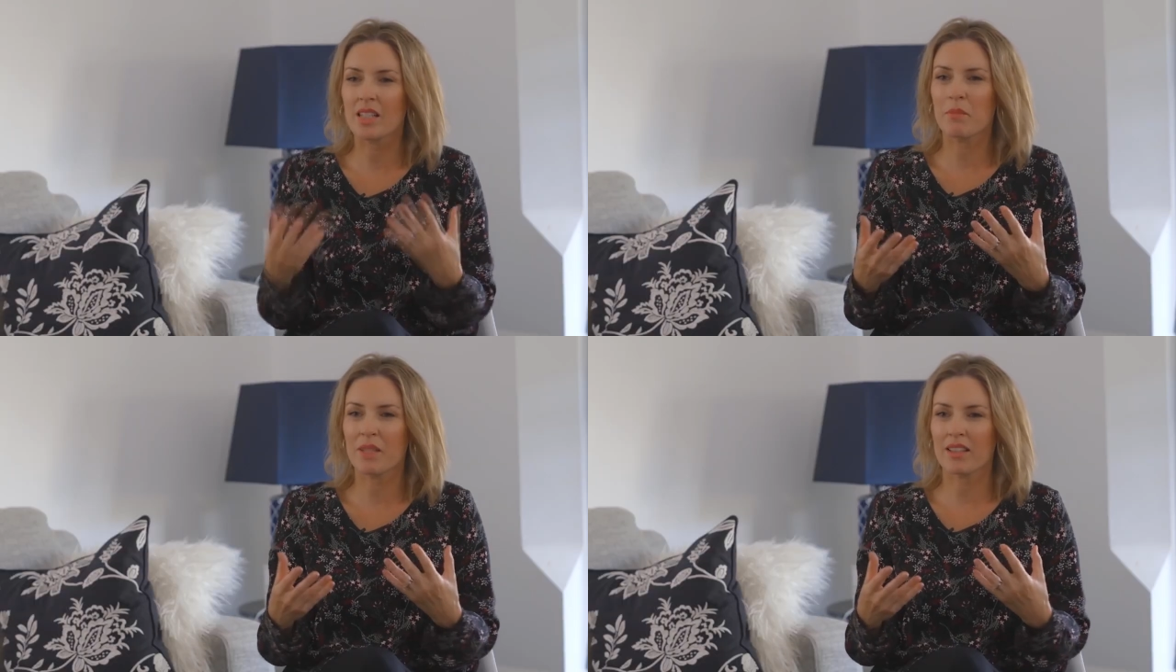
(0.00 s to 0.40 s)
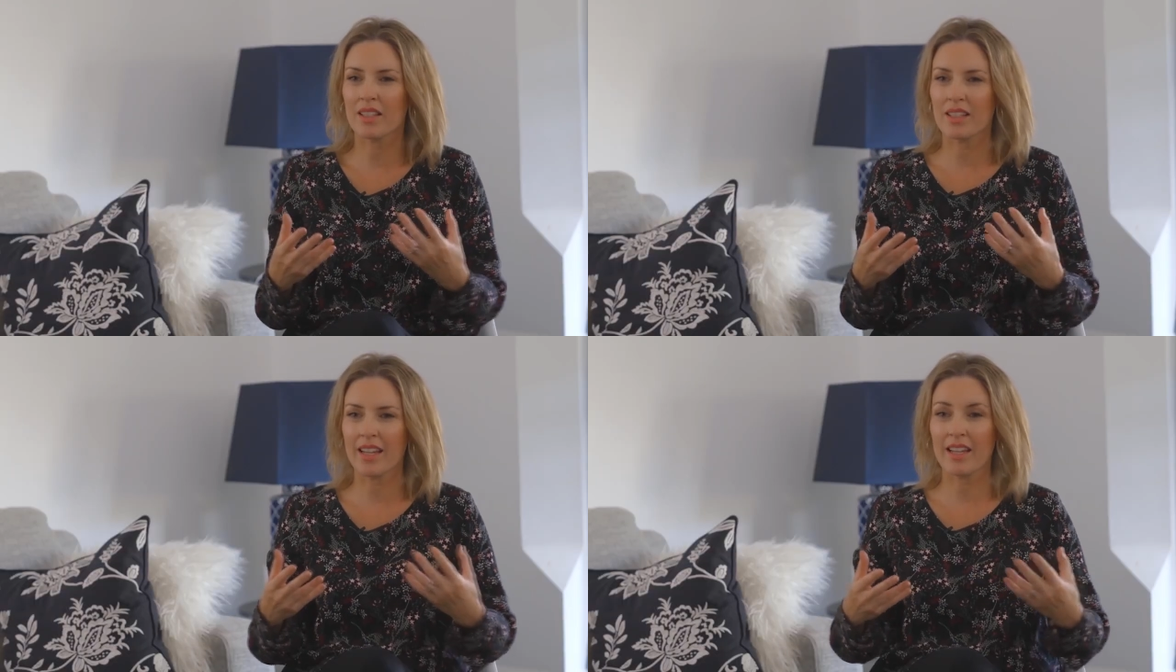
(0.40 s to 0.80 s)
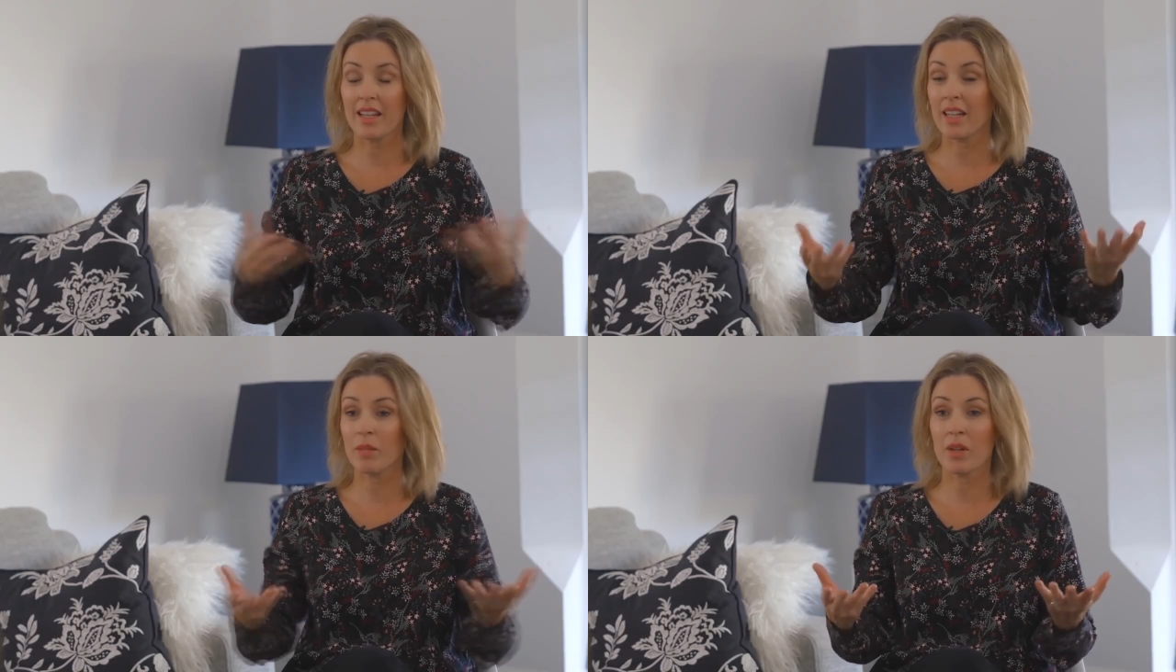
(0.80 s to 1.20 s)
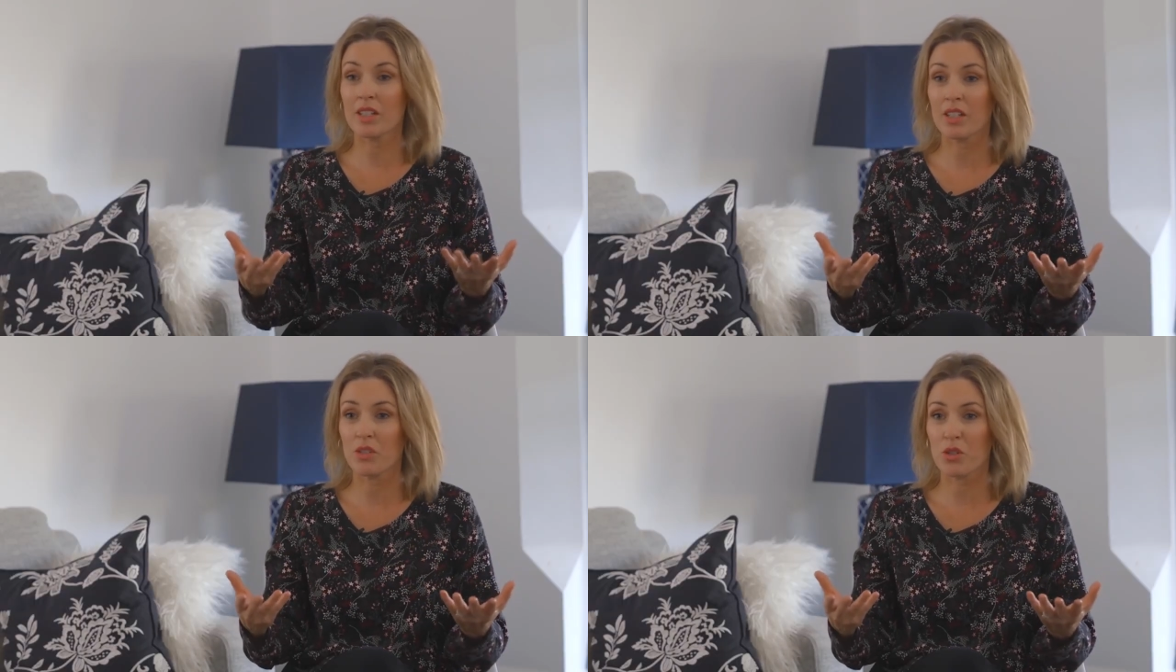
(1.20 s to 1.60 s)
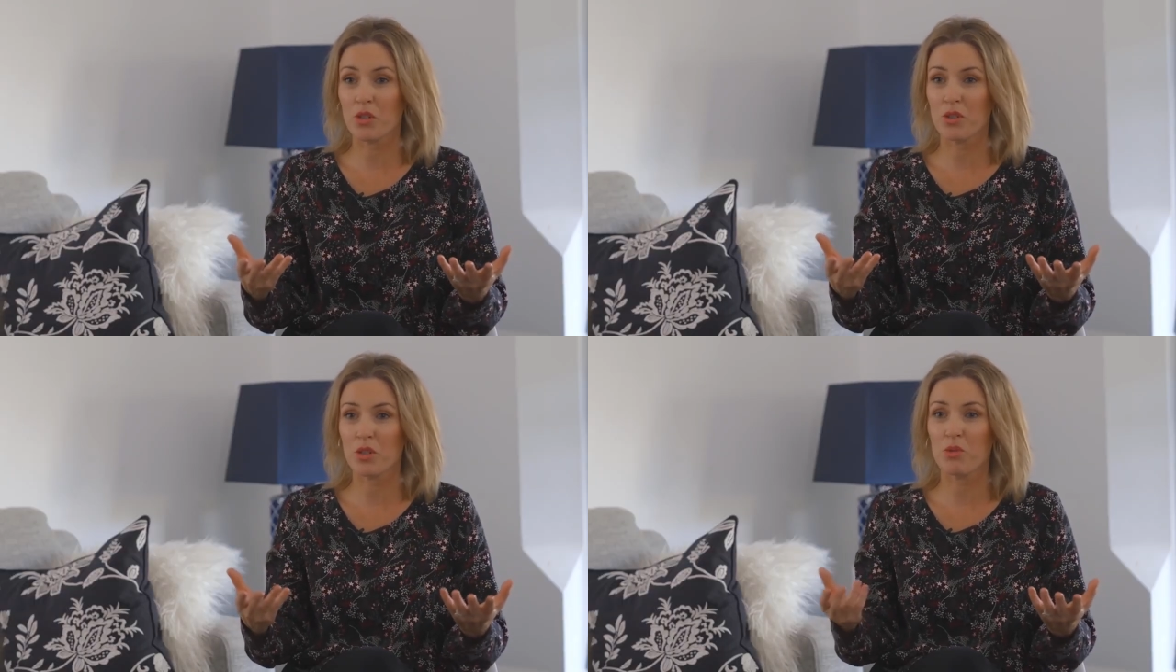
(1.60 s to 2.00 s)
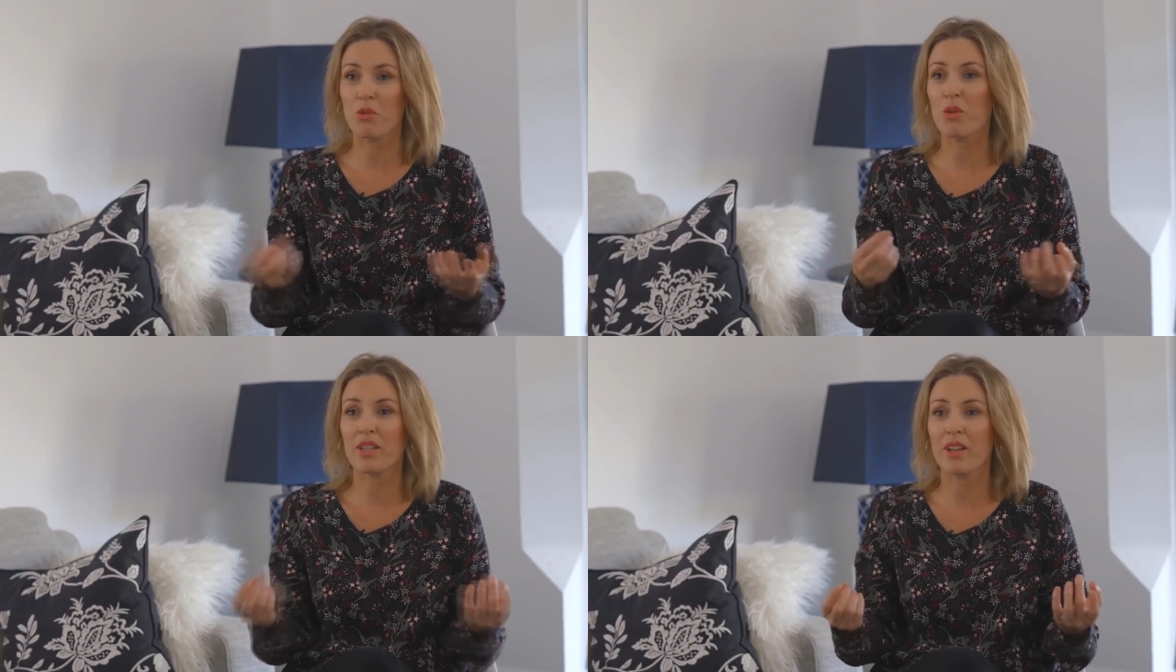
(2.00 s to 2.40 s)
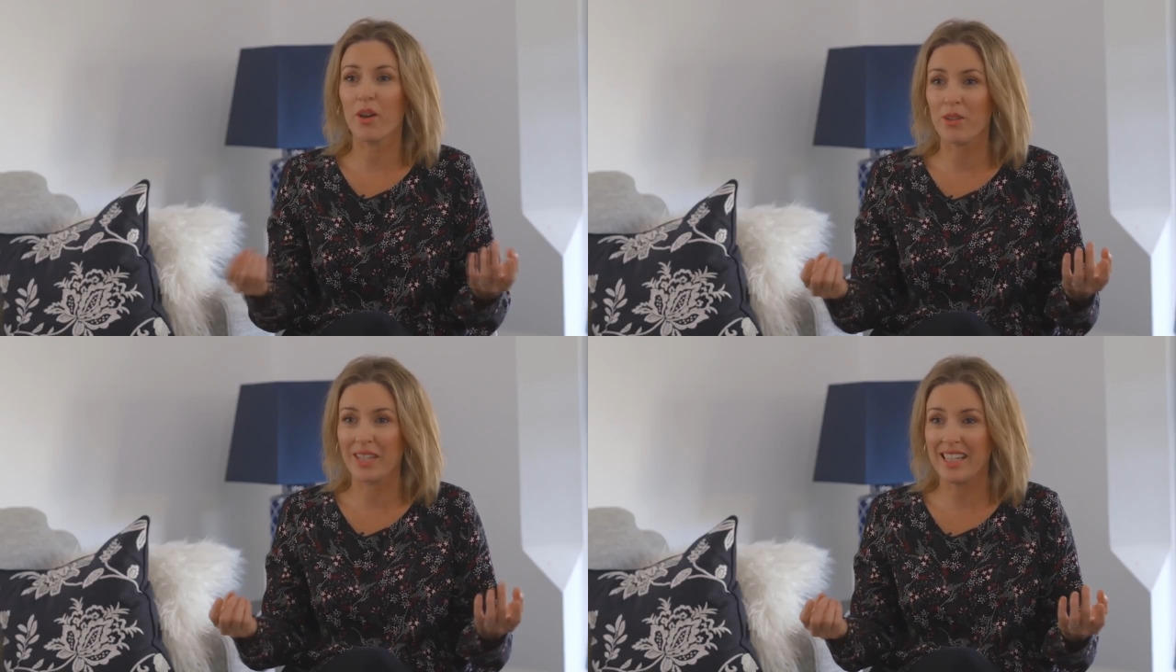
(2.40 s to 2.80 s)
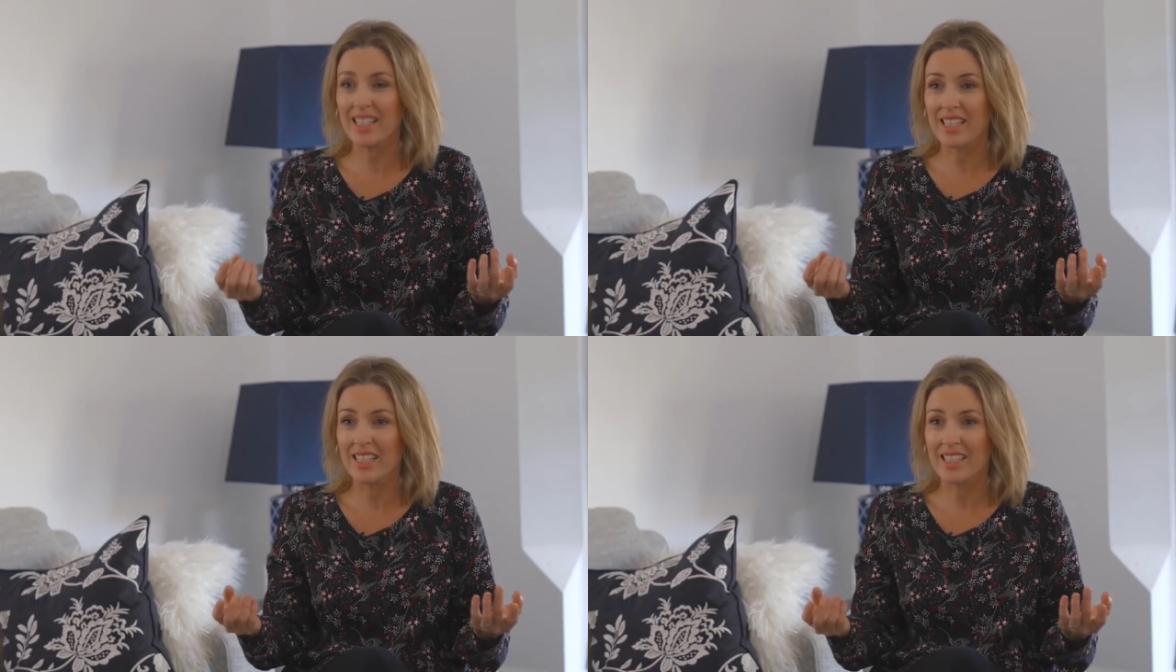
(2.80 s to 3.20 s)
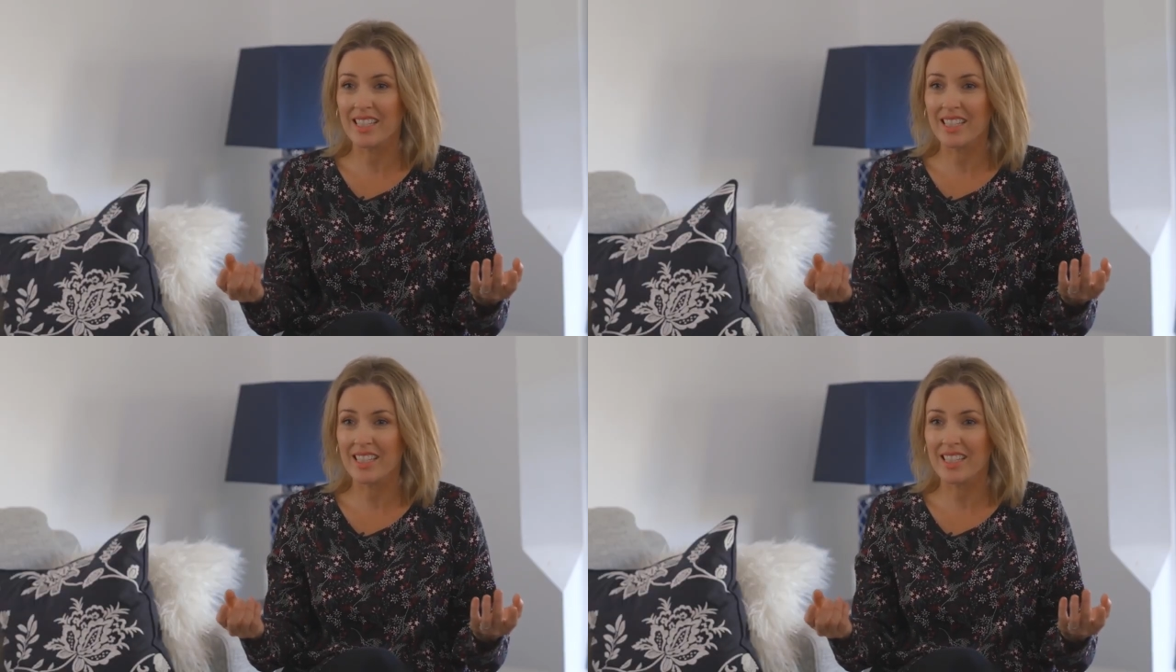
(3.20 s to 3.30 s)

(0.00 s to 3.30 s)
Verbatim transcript: it something that anyone can do to draw their own it?